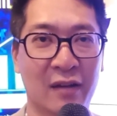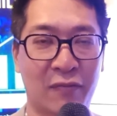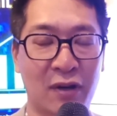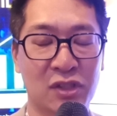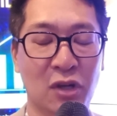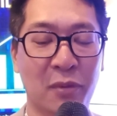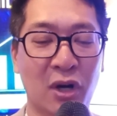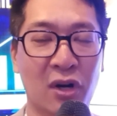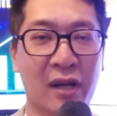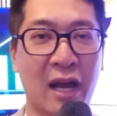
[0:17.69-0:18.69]
First of
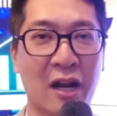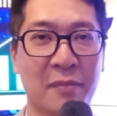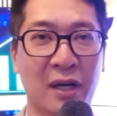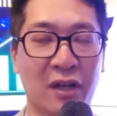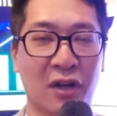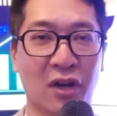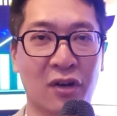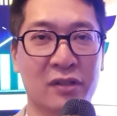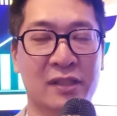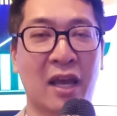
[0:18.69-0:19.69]
all, kind of
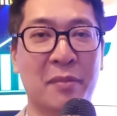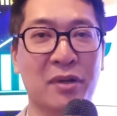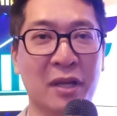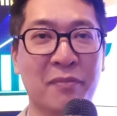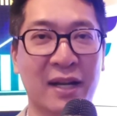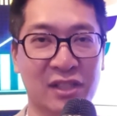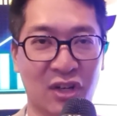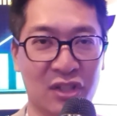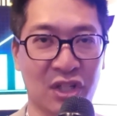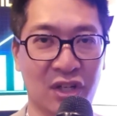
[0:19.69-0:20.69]
a stable
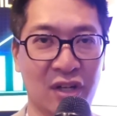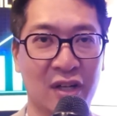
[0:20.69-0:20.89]
infrastructure.